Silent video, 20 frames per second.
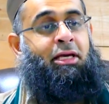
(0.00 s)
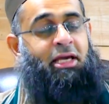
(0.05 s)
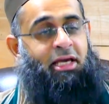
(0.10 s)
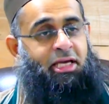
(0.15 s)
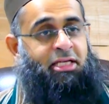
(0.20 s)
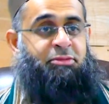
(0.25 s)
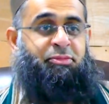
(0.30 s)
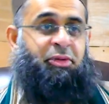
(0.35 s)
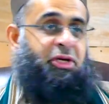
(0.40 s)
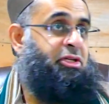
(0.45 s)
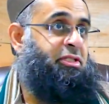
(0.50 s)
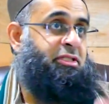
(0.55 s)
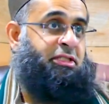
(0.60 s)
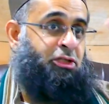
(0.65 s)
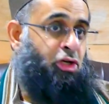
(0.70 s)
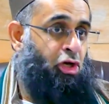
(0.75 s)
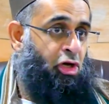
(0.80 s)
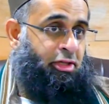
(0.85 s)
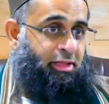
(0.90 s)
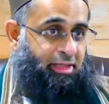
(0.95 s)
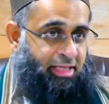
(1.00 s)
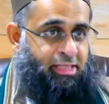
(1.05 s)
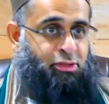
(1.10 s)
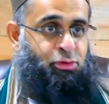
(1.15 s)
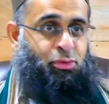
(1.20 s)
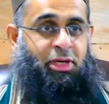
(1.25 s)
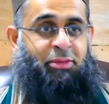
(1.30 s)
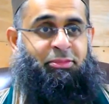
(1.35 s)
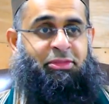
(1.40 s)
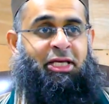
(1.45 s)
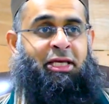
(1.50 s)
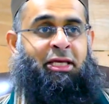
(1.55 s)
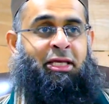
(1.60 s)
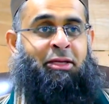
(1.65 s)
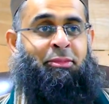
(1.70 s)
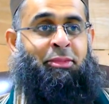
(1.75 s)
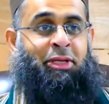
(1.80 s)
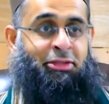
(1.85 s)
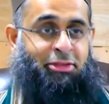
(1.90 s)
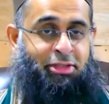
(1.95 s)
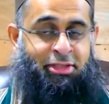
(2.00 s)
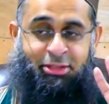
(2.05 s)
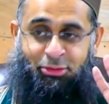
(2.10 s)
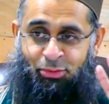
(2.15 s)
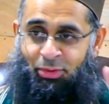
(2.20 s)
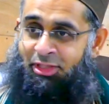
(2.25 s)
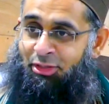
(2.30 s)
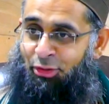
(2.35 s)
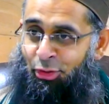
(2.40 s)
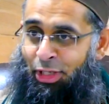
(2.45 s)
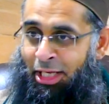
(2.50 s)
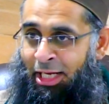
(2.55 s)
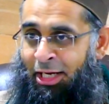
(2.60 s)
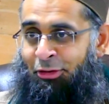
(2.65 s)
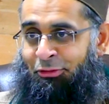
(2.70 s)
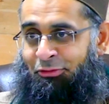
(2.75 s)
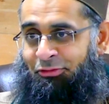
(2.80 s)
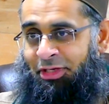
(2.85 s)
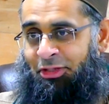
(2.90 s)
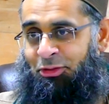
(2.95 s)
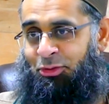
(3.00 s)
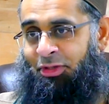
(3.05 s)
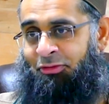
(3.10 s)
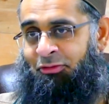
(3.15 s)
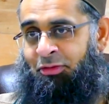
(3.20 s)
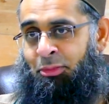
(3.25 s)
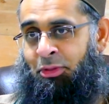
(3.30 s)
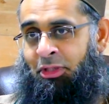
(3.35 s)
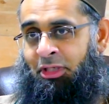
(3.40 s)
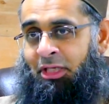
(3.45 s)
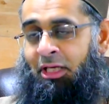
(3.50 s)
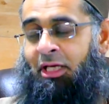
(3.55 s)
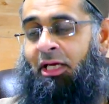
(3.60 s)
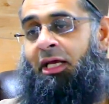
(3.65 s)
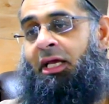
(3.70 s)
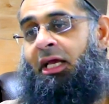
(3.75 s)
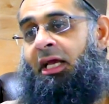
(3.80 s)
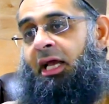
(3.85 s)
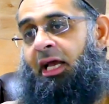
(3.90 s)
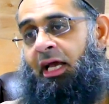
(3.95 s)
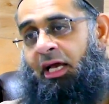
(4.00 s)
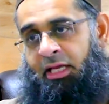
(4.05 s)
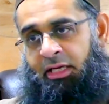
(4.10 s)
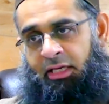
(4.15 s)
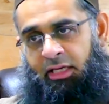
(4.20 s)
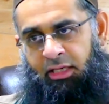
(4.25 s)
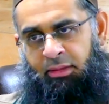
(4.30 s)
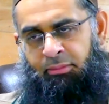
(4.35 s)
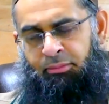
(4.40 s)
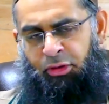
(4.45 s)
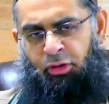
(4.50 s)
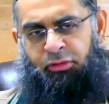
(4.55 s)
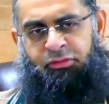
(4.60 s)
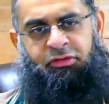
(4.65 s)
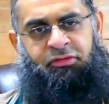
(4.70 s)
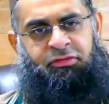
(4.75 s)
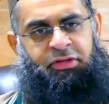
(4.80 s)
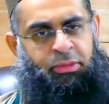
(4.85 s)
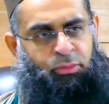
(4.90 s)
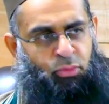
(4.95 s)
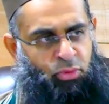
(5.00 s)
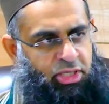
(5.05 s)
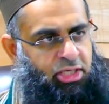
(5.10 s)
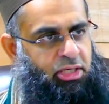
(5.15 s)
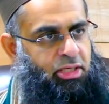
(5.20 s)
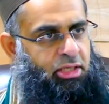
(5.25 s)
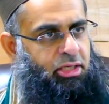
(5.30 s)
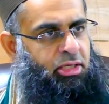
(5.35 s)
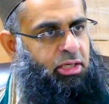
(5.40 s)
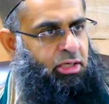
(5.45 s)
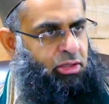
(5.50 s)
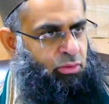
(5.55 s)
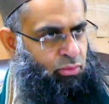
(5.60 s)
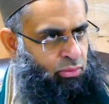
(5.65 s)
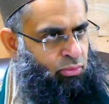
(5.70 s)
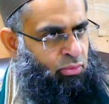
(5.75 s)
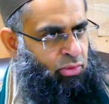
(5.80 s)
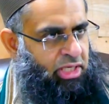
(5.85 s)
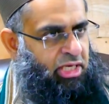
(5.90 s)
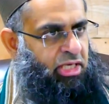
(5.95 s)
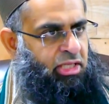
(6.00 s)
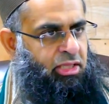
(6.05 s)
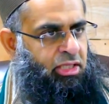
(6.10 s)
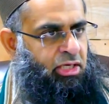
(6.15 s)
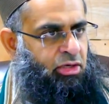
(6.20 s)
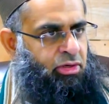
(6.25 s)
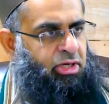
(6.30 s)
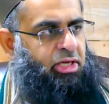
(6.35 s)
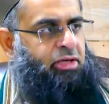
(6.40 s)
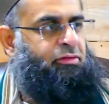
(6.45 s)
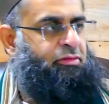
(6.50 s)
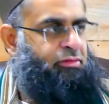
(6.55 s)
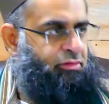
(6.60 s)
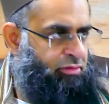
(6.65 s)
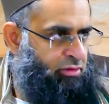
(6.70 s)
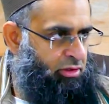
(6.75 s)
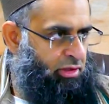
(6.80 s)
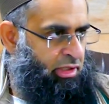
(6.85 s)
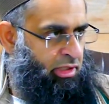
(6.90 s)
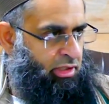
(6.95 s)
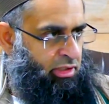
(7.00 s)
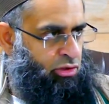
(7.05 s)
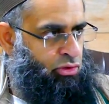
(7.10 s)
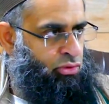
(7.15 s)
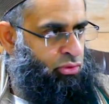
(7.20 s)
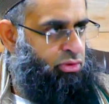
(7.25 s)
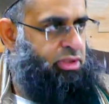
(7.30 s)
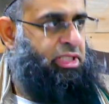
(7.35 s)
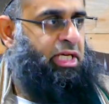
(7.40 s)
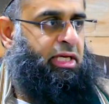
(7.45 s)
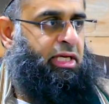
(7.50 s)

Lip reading: It's because it's hot. That's why I'm taking a bath. He just wanted to clarify to everybody. And both of them were in the grave to